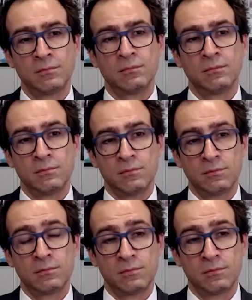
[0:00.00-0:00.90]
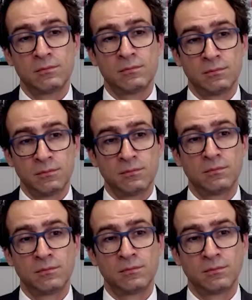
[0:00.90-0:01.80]

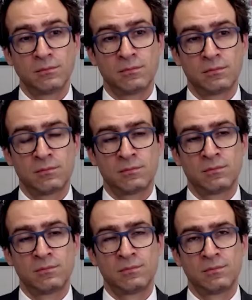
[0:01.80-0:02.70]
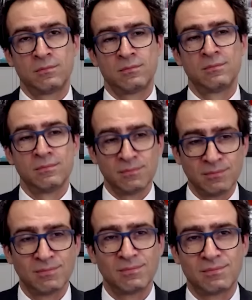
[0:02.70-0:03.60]

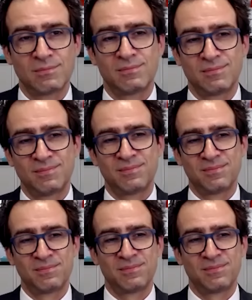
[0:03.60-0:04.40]
(silent)